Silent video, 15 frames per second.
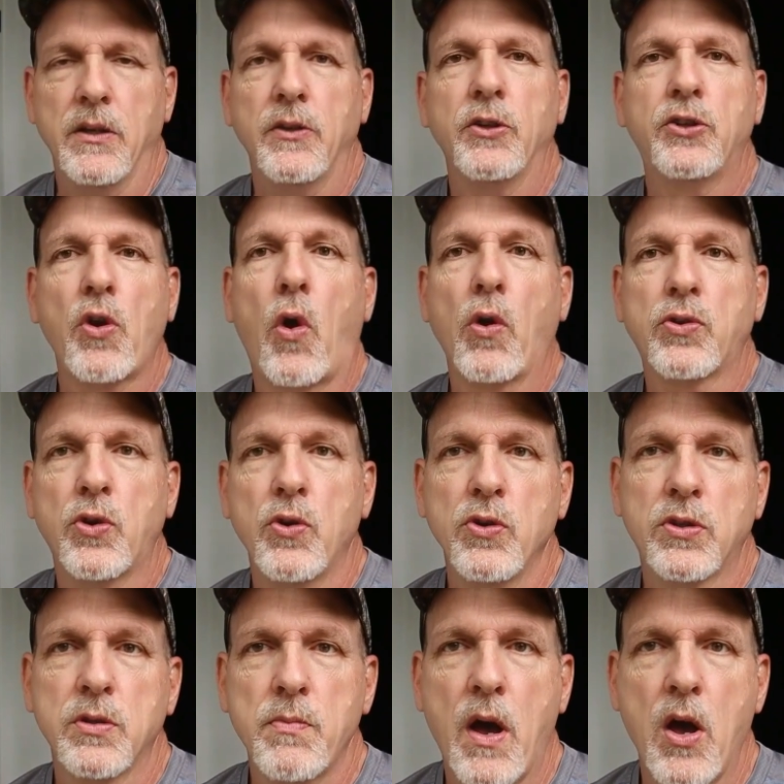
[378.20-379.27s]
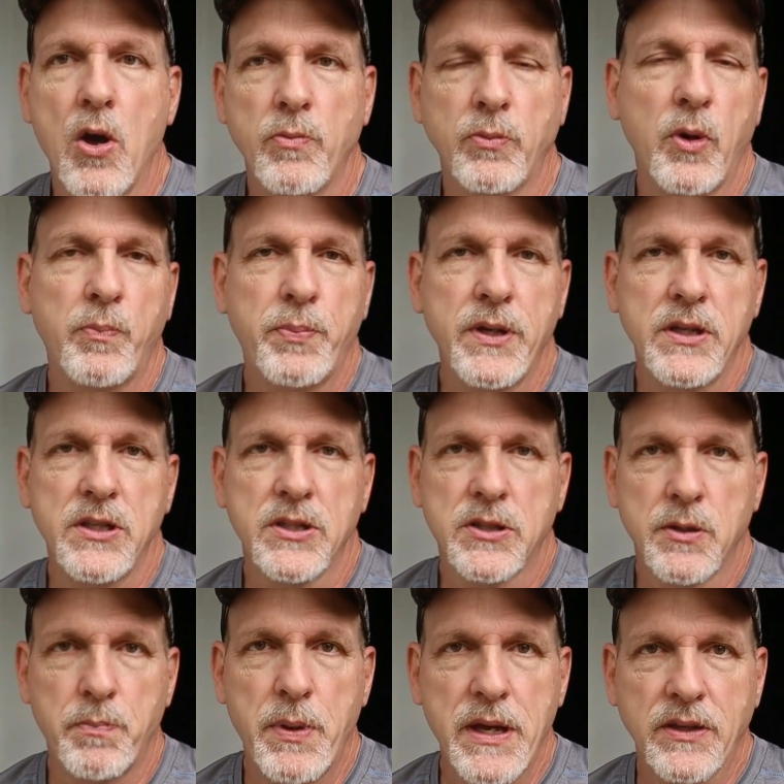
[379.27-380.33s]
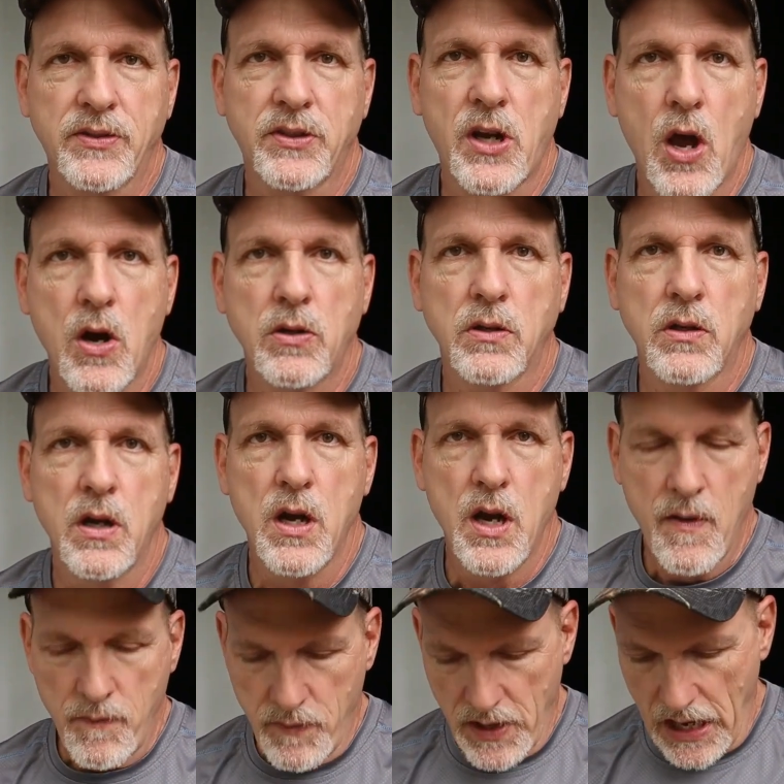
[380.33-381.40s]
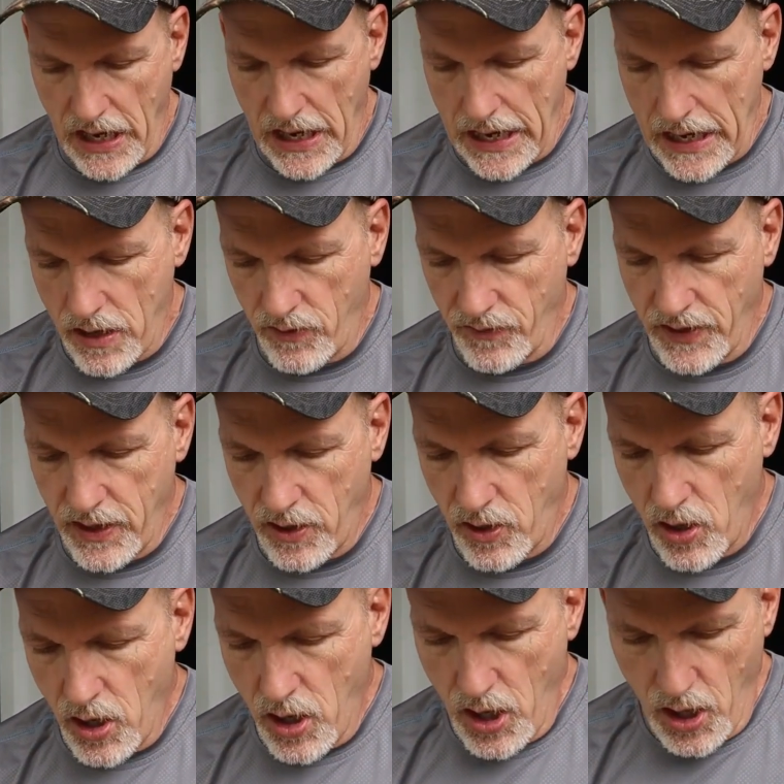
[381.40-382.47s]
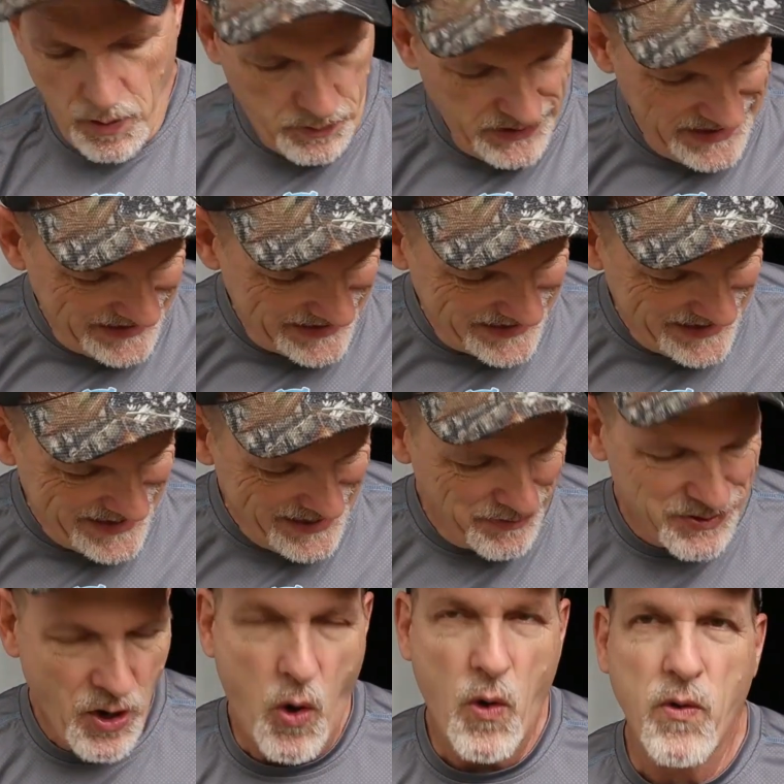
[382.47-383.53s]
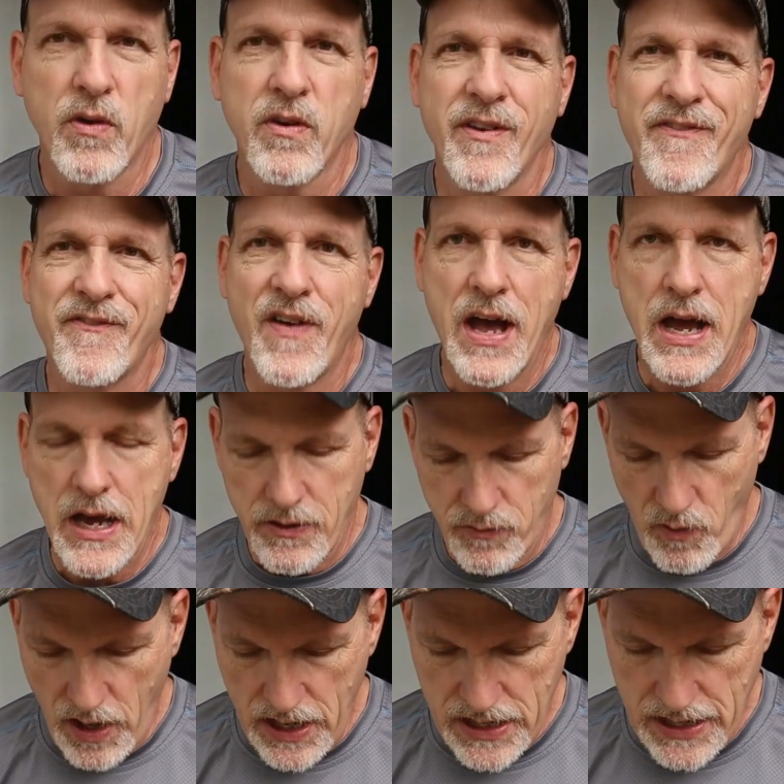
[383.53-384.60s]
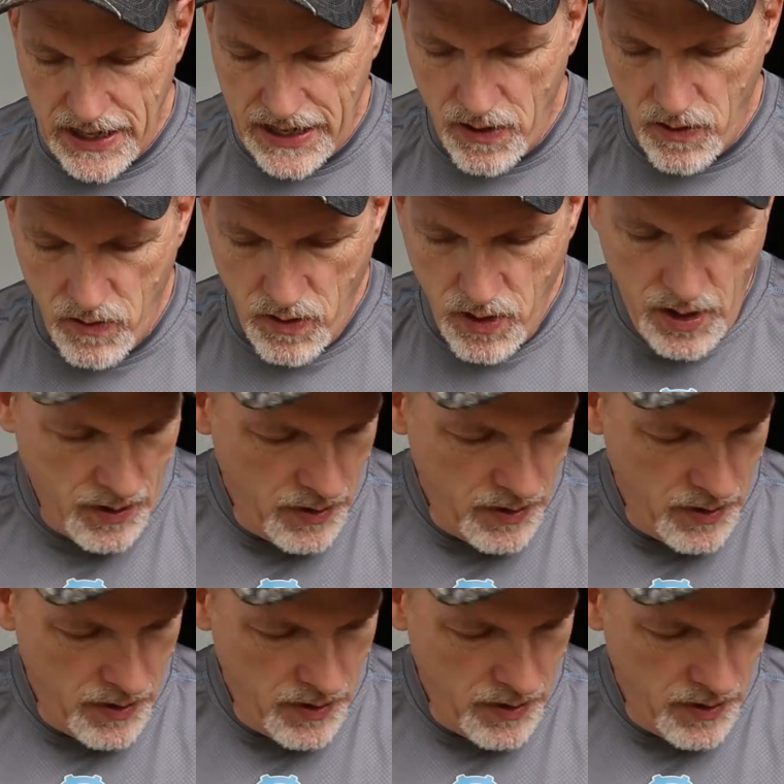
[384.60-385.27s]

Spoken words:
The chartreuse, in my humble opinion, is the best color out there, but it seems harder to find right now.